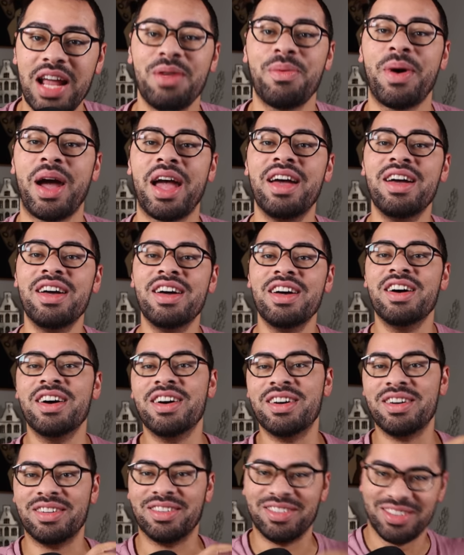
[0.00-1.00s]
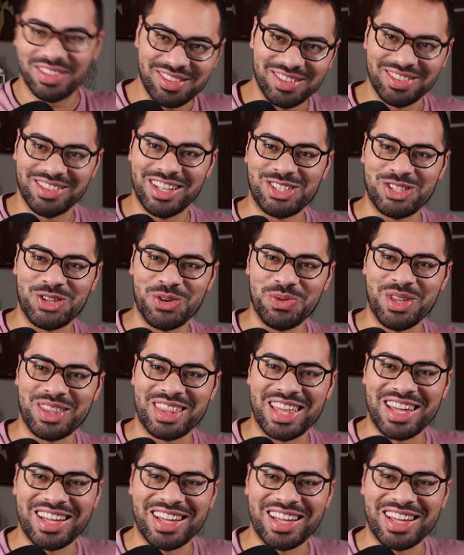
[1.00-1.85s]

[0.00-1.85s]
Anyway, let's do the